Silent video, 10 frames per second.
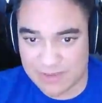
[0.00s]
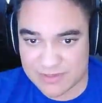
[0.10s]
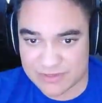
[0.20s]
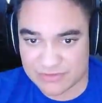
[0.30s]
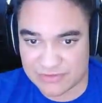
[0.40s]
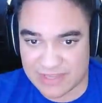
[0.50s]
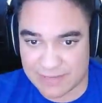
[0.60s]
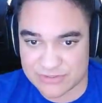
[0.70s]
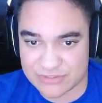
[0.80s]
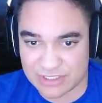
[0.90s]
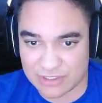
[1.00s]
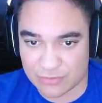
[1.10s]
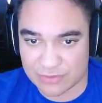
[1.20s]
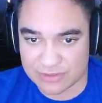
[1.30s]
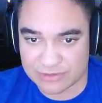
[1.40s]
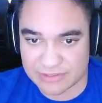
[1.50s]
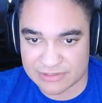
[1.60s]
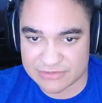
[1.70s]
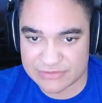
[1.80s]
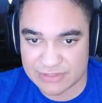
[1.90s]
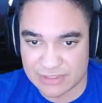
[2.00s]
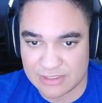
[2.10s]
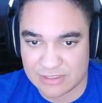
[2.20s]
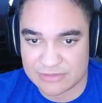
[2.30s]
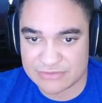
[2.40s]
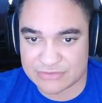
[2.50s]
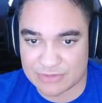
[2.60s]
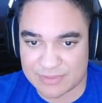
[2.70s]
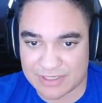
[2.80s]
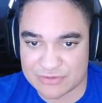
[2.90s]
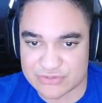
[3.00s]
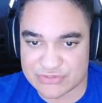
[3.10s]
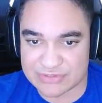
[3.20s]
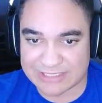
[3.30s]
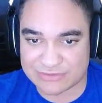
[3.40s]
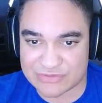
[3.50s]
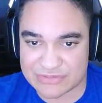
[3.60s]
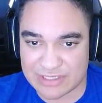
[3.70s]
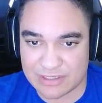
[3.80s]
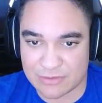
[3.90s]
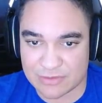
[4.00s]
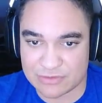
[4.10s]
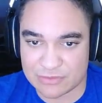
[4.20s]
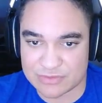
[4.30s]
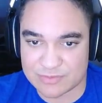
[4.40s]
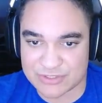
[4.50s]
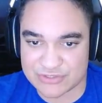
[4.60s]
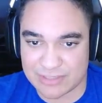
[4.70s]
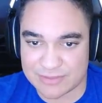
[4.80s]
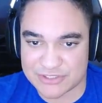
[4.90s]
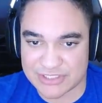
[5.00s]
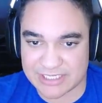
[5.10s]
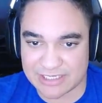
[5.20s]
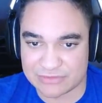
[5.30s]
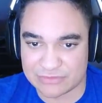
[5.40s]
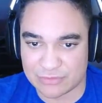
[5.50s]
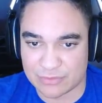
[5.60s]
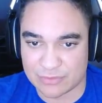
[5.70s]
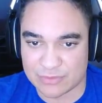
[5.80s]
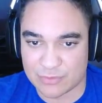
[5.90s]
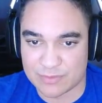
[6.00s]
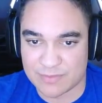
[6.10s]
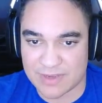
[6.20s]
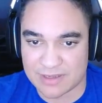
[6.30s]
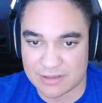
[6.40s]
because of the damage that it currently does. So I'm kind of just like to sit here and do as much damage as I can with the wingman.